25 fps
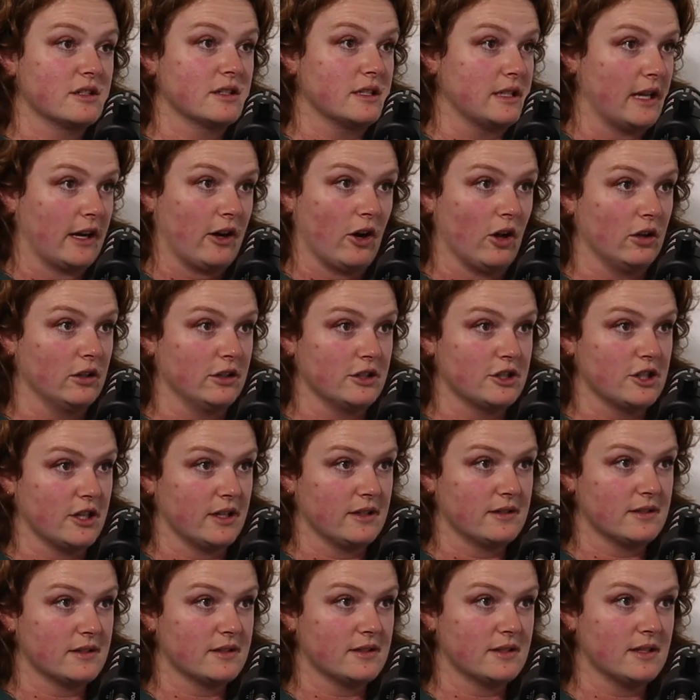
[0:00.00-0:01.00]

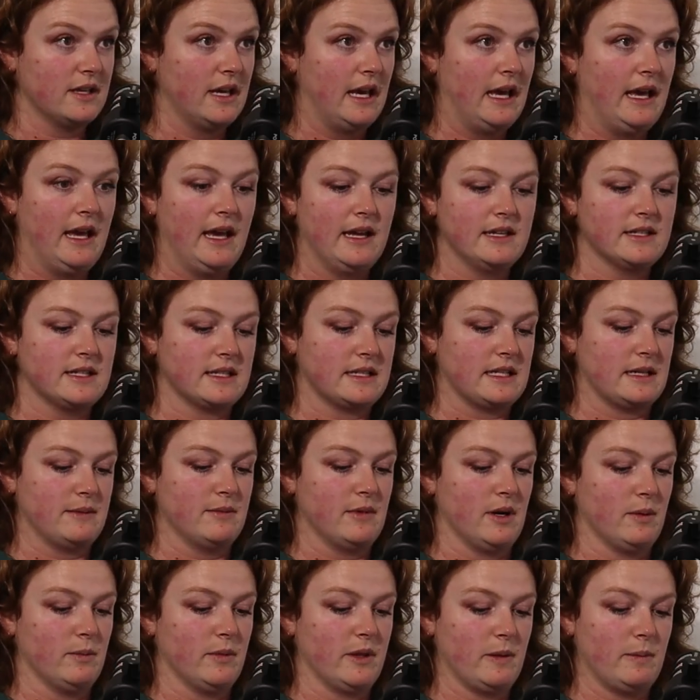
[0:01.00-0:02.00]
psychologists to
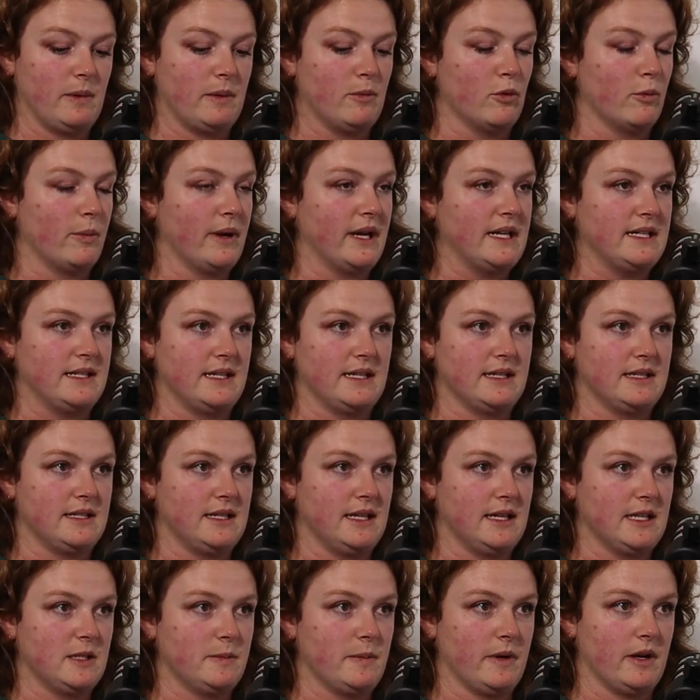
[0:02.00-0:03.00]
someone with a bit more
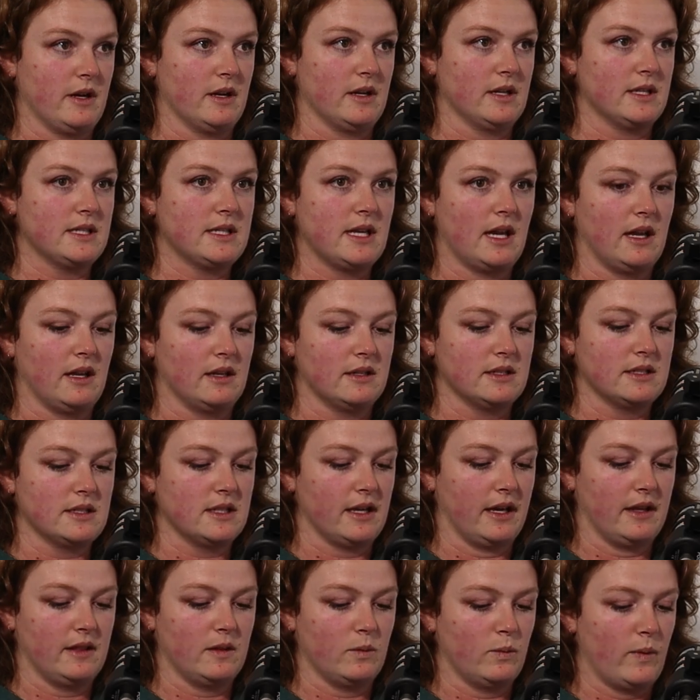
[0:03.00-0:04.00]
PTSD experience, and
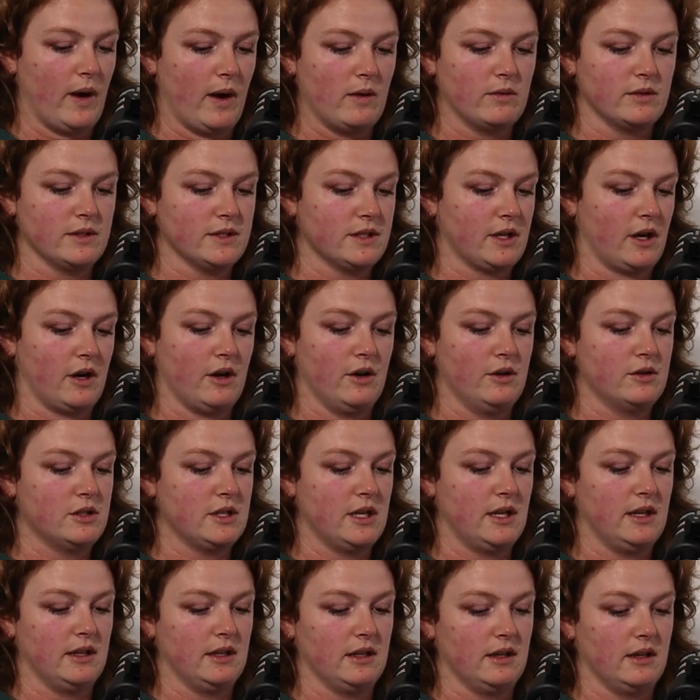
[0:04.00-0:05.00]
like the wellness coach
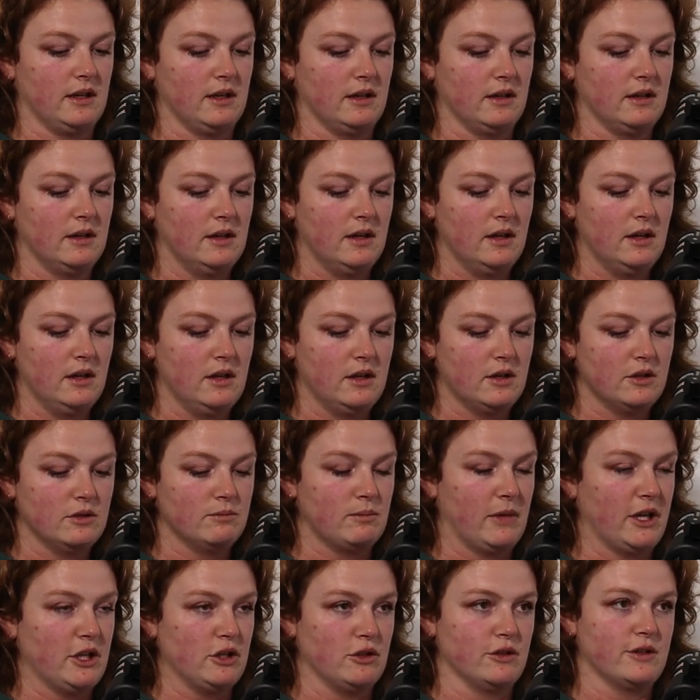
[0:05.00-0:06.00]
and
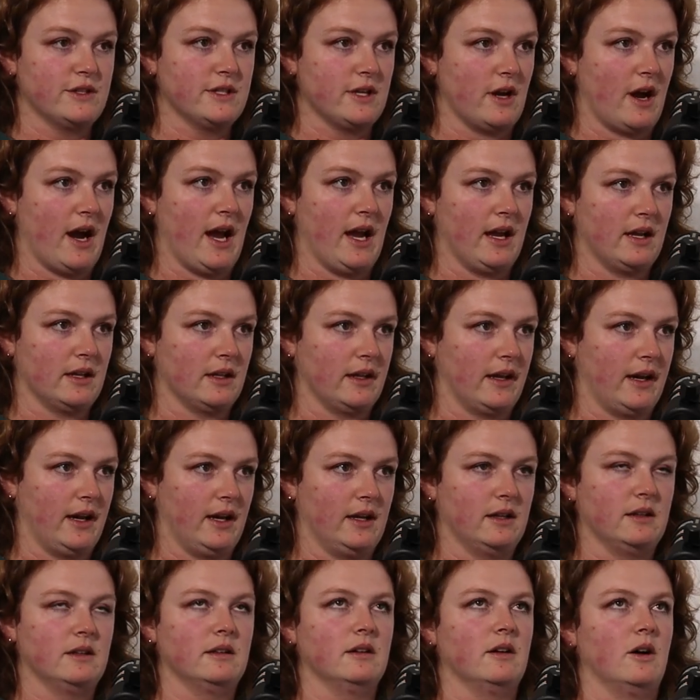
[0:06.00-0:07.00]
my new psych,
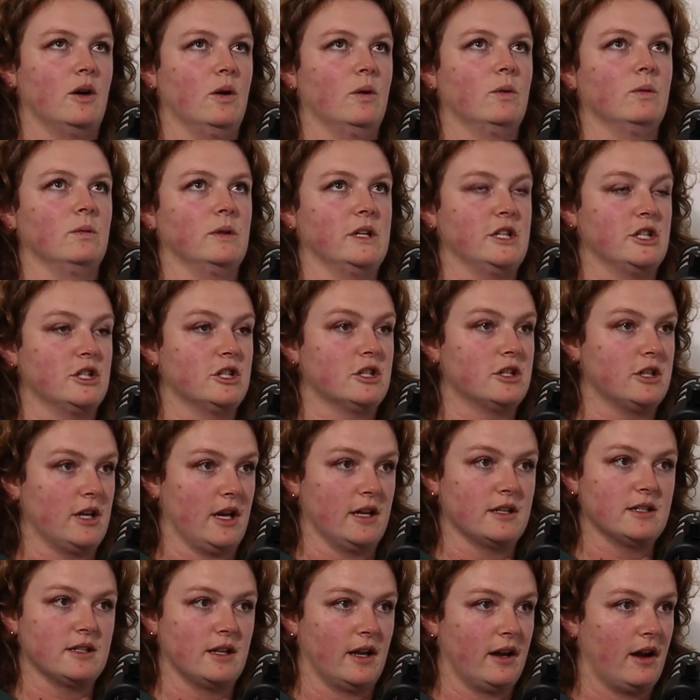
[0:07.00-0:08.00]
like, holy
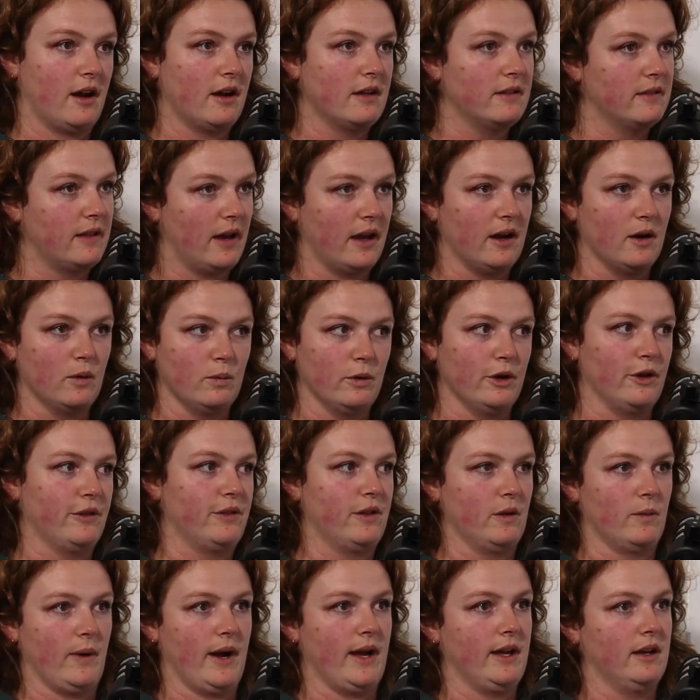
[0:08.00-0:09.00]
shit, like, they are worth
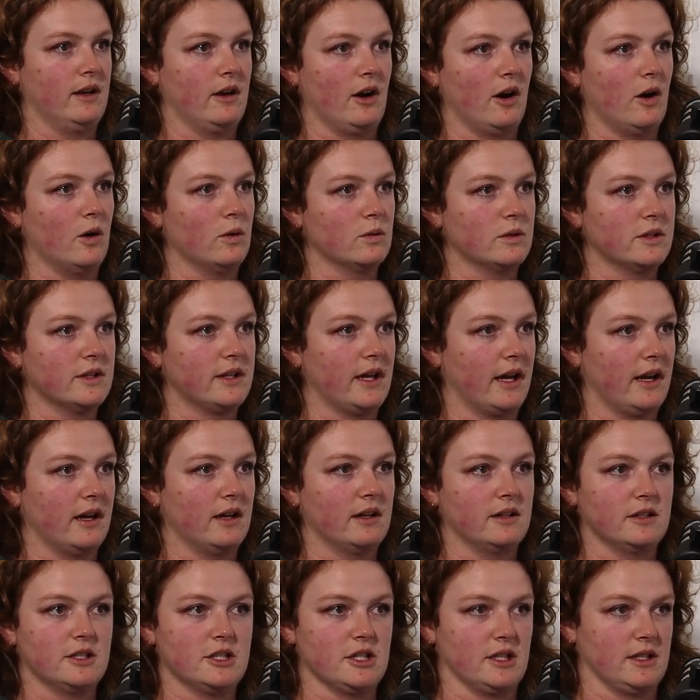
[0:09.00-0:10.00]
their weight in gold.
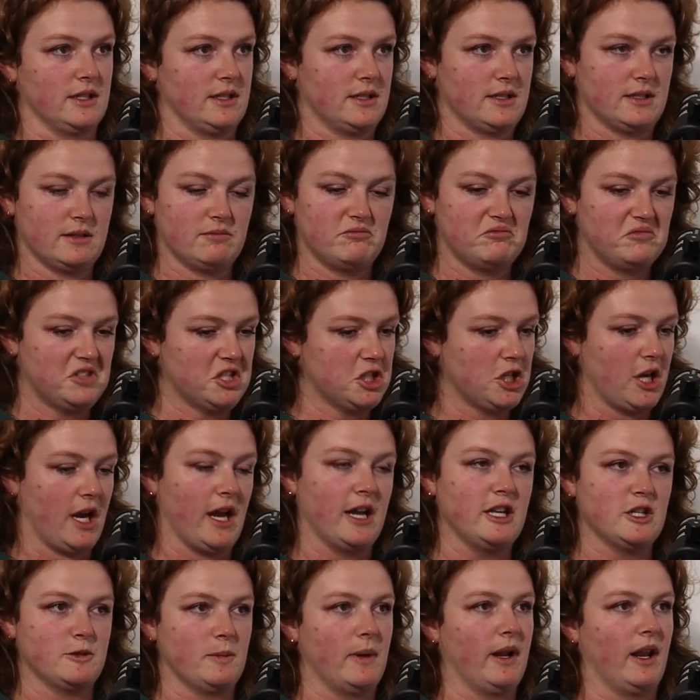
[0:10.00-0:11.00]
They just
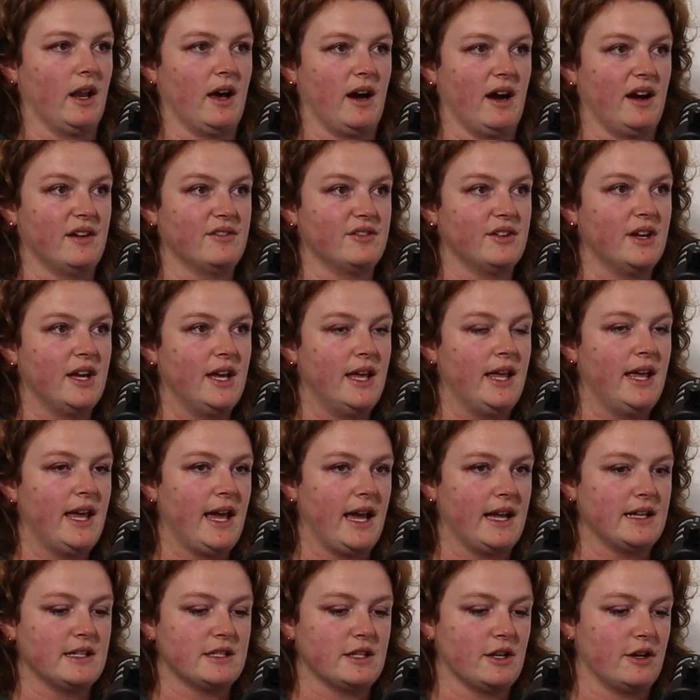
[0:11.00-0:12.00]
changed my life.
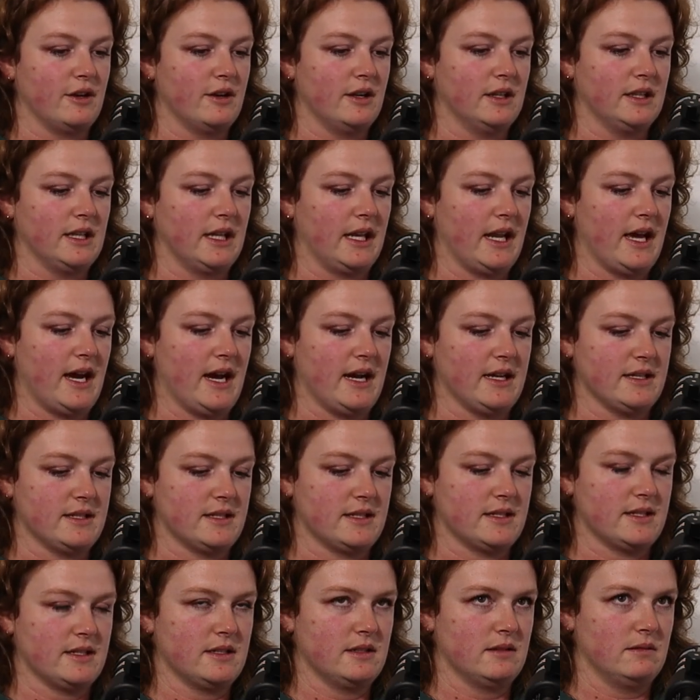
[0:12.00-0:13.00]
And so in the
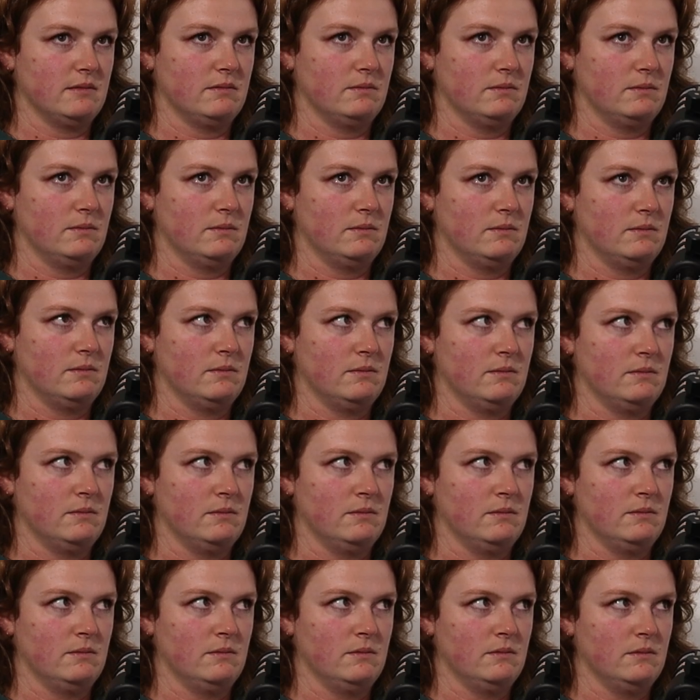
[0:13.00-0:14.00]
last,
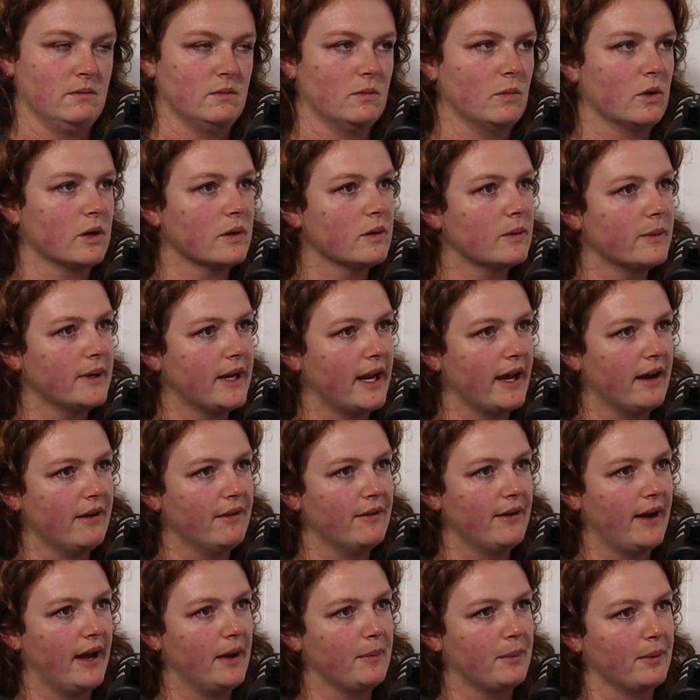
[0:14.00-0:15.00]
what are we now?
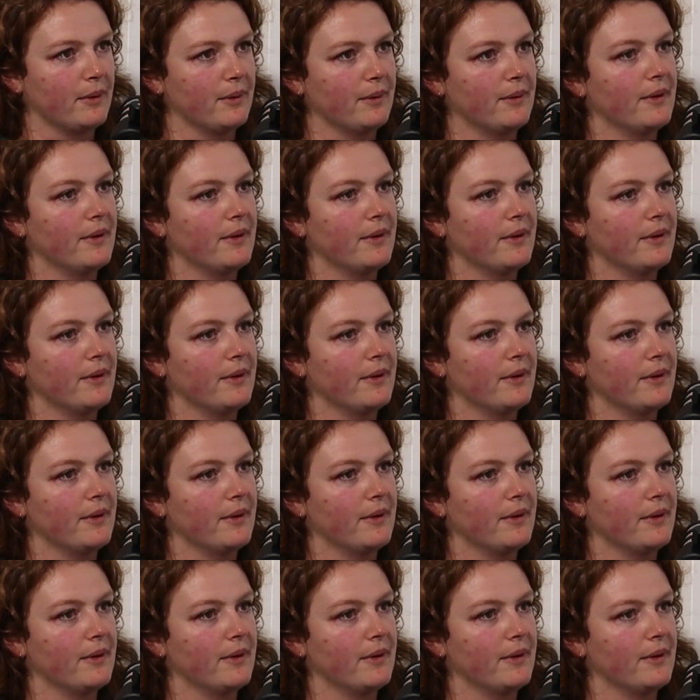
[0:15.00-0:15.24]
April.